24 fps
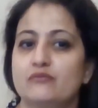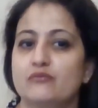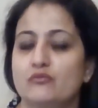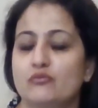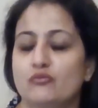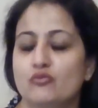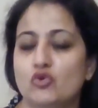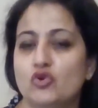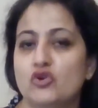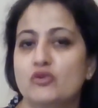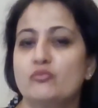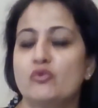
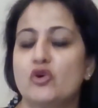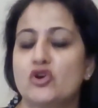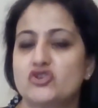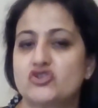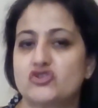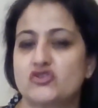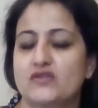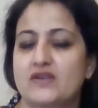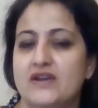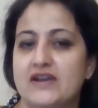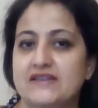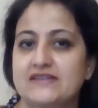more
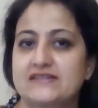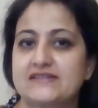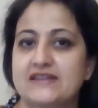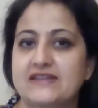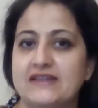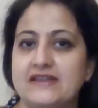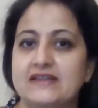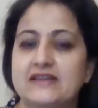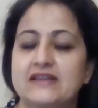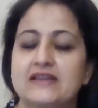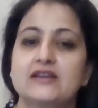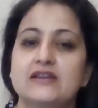
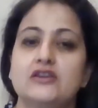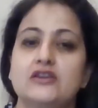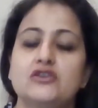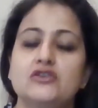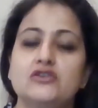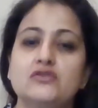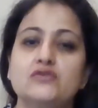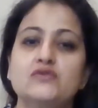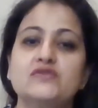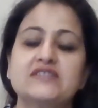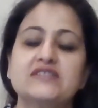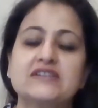moisturizing.
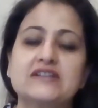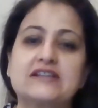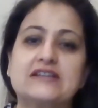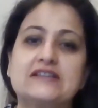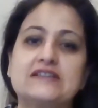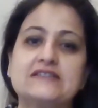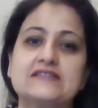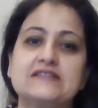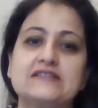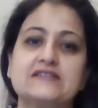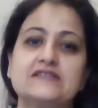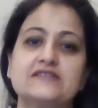Use
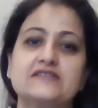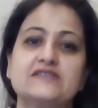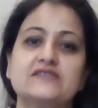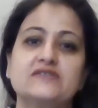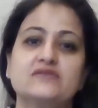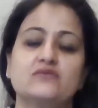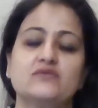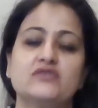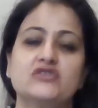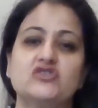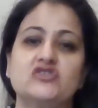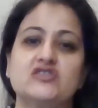cleansers
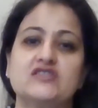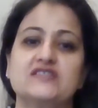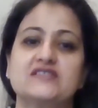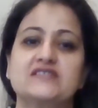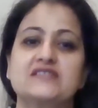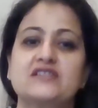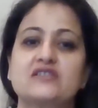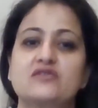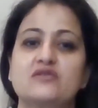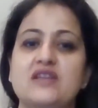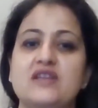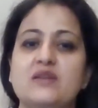which is
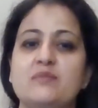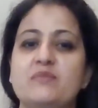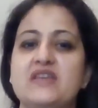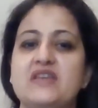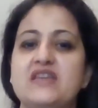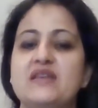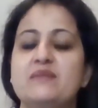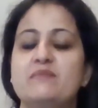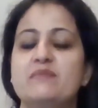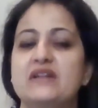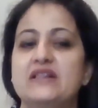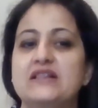
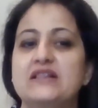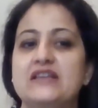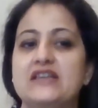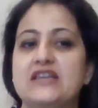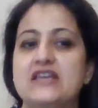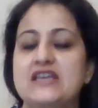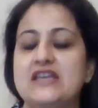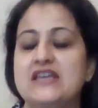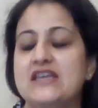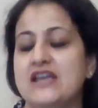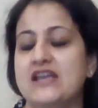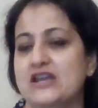creamy,
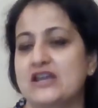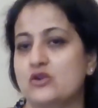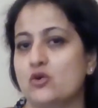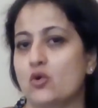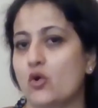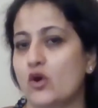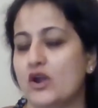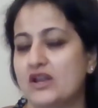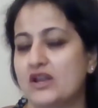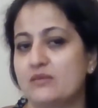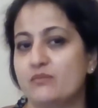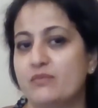milky, and
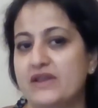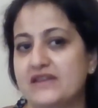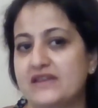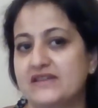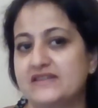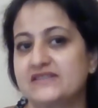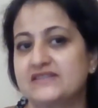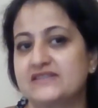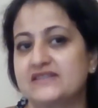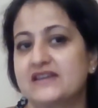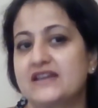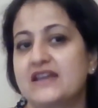oil
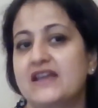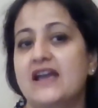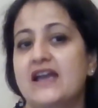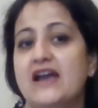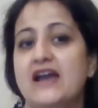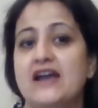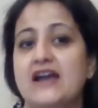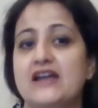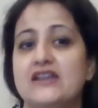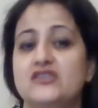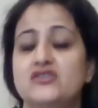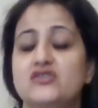based,
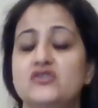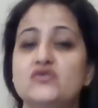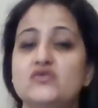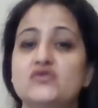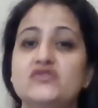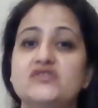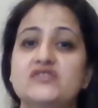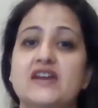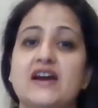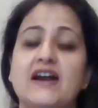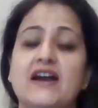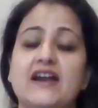and
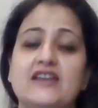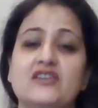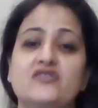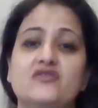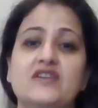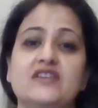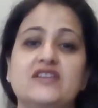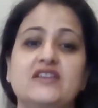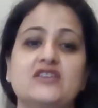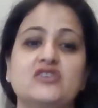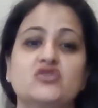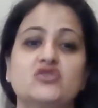use
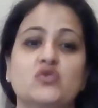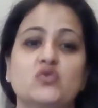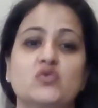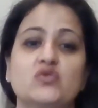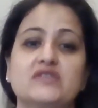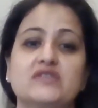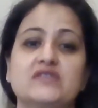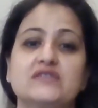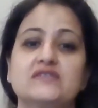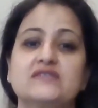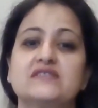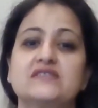hydrating
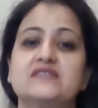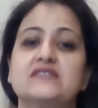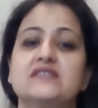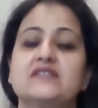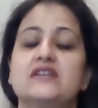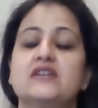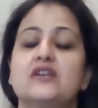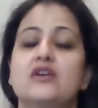toners,